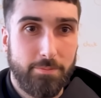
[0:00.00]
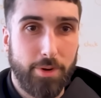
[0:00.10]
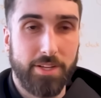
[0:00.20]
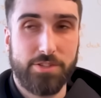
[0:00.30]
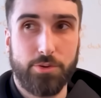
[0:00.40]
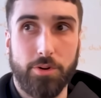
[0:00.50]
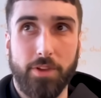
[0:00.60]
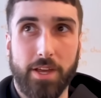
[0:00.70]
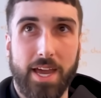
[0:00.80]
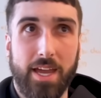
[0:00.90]
But it's sort of
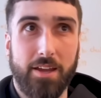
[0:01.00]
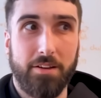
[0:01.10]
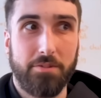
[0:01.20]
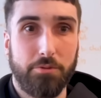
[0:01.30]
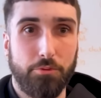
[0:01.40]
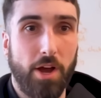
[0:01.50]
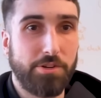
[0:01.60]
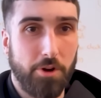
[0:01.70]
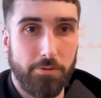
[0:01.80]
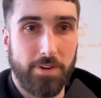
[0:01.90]
like a
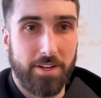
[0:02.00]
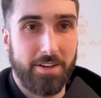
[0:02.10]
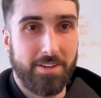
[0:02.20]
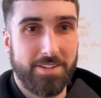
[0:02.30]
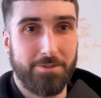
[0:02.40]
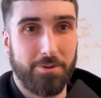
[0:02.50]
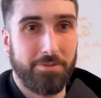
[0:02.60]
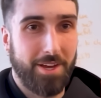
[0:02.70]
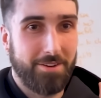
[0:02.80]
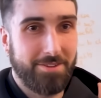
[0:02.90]
retrofitting. It's sort
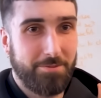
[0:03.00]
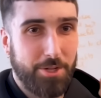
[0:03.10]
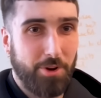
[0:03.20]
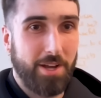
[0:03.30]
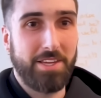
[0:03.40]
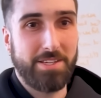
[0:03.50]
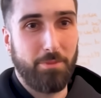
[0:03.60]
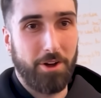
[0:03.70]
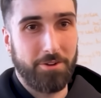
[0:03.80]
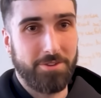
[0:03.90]
of like we train these
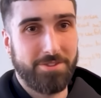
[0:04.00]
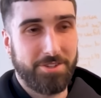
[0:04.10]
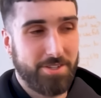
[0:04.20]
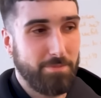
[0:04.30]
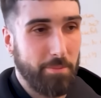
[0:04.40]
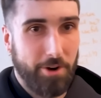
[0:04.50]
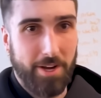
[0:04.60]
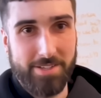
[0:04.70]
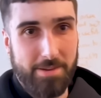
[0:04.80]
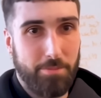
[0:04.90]
models to just
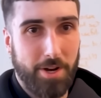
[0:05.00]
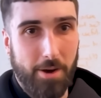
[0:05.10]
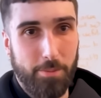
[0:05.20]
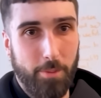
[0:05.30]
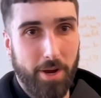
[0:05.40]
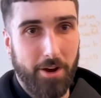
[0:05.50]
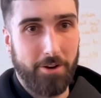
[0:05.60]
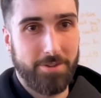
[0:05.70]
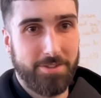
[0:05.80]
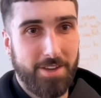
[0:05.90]
memorize input-output
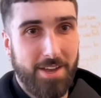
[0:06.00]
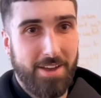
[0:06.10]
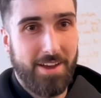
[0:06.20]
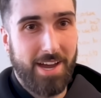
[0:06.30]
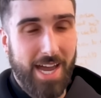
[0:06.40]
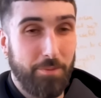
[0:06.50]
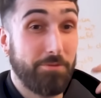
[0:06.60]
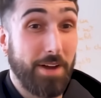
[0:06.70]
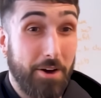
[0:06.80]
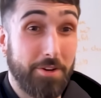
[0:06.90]
pairs. And we
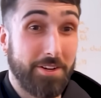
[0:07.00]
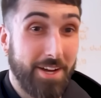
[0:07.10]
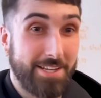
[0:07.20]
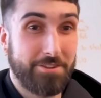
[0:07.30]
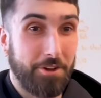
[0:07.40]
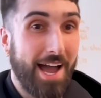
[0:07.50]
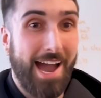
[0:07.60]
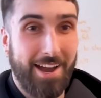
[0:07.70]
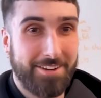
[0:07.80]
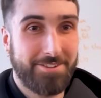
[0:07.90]
found a nice little
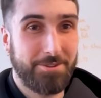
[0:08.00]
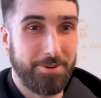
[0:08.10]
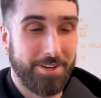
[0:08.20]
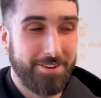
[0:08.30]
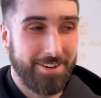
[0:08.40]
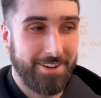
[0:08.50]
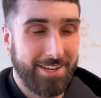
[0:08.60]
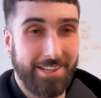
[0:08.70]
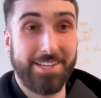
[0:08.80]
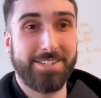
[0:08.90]
hack to
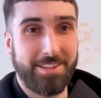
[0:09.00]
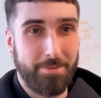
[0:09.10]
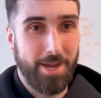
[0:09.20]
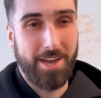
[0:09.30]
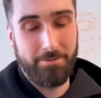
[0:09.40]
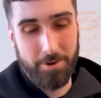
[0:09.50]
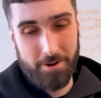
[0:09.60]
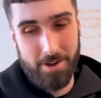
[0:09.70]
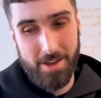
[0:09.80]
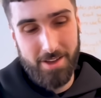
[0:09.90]
elicit the
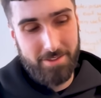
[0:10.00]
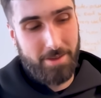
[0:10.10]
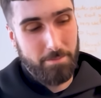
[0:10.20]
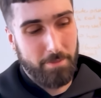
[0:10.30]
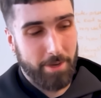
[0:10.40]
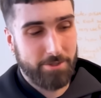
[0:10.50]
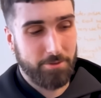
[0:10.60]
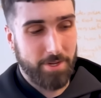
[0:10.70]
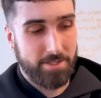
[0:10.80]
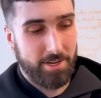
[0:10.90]
behavior that mimics
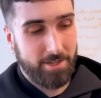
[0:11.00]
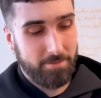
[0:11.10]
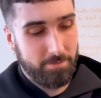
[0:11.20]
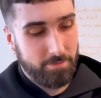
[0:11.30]
reasoning.